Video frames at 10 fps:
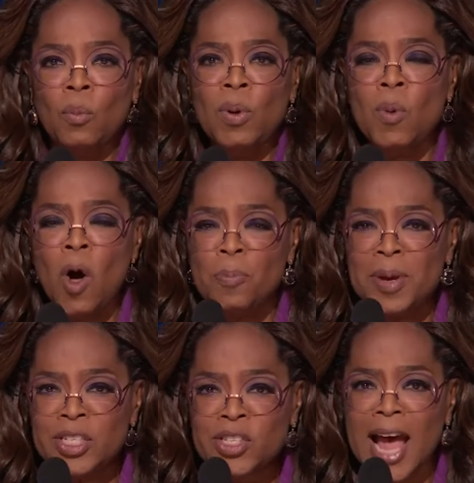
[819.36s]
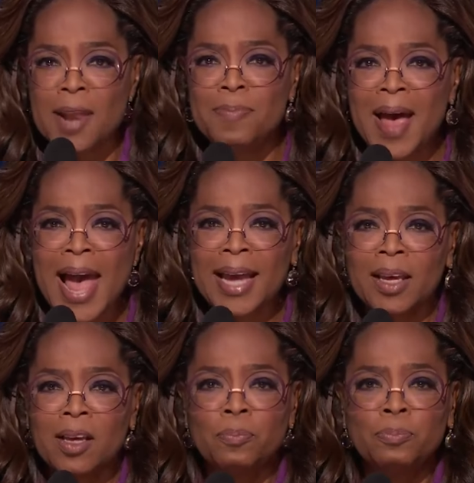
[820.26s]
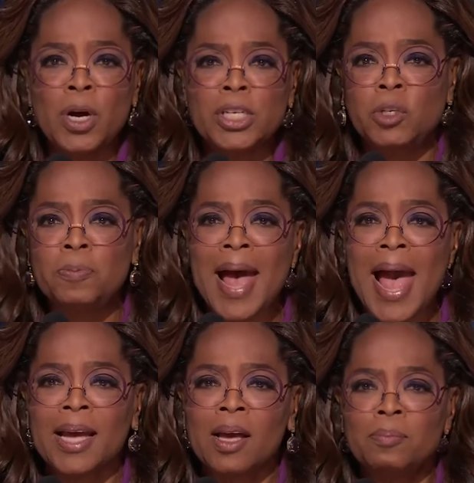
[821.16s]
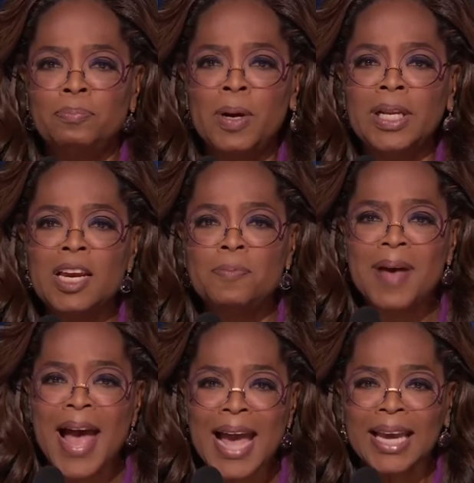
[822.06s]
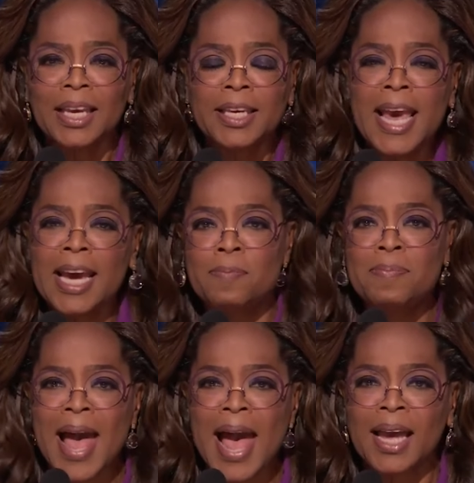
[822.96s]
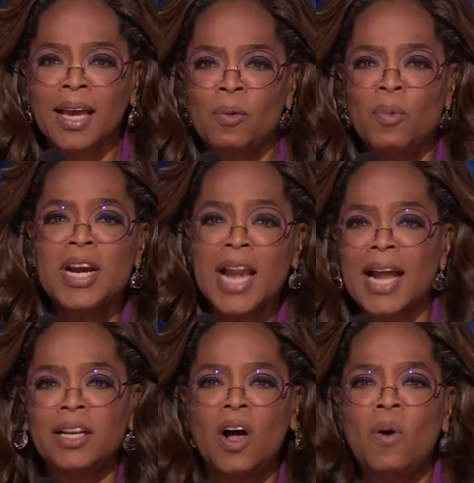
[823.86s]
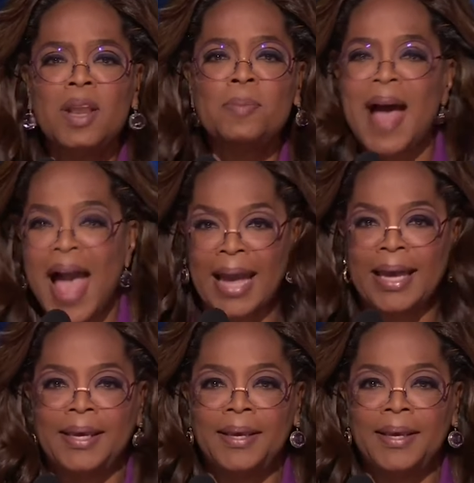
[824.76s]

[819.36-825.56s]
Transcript: We won't be set back, pushed back, bullied back, kicked back. We're not going back.